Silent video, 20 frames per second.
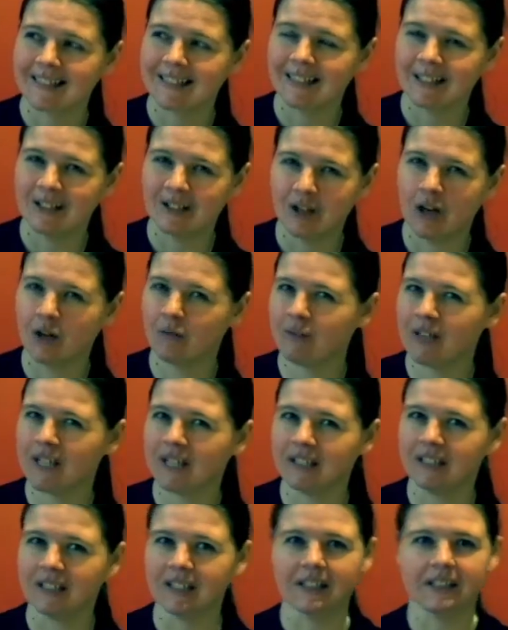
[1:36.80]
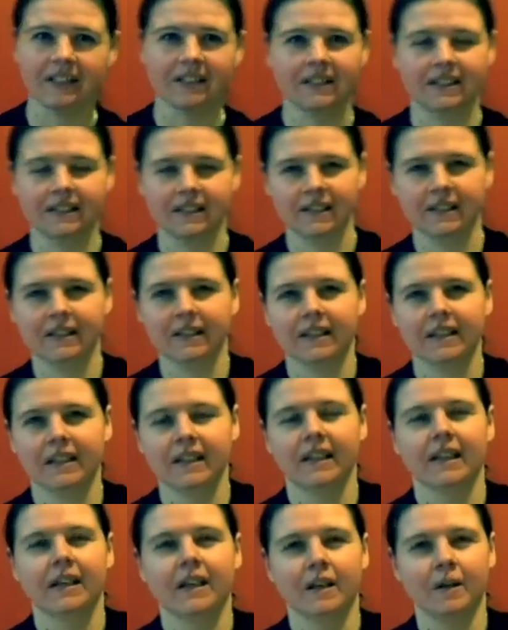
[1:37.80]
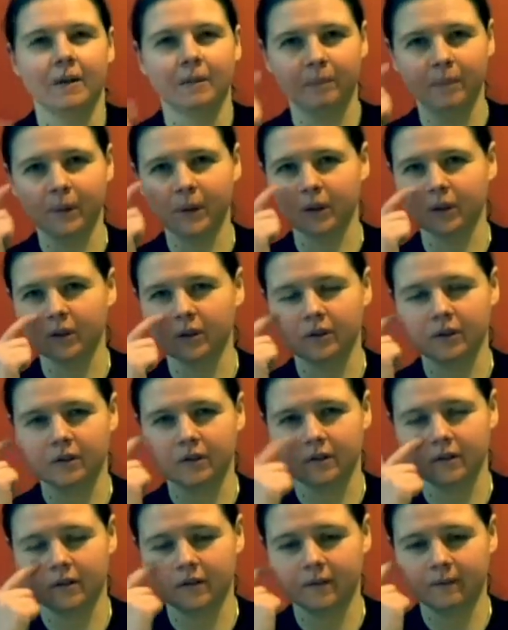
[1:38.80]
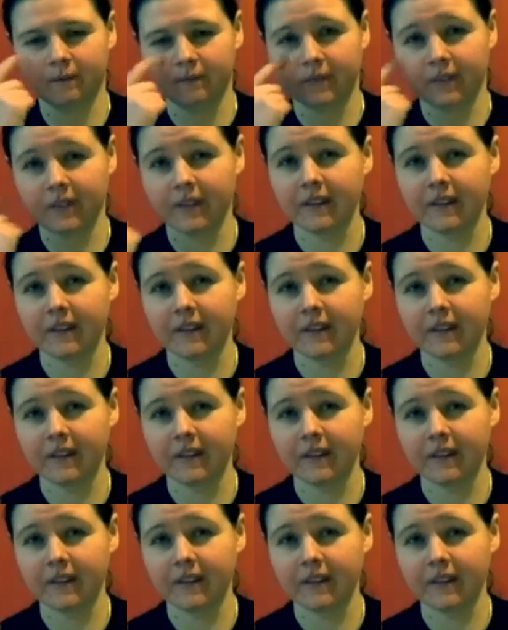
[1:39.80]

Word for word: Not really. But